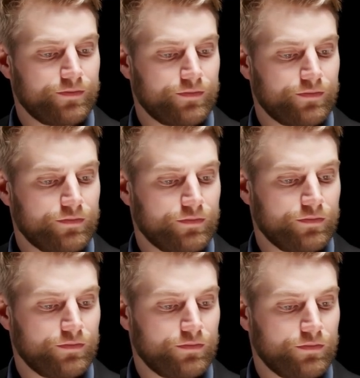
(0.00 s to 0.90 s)

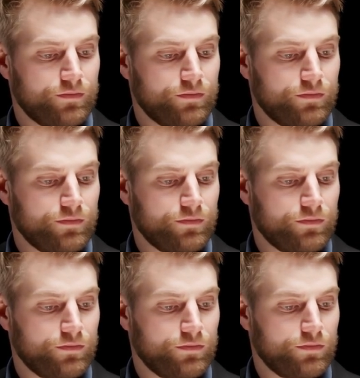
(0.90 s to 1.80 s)

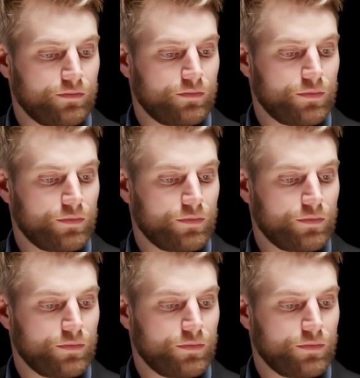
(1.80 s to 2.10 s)
(silence)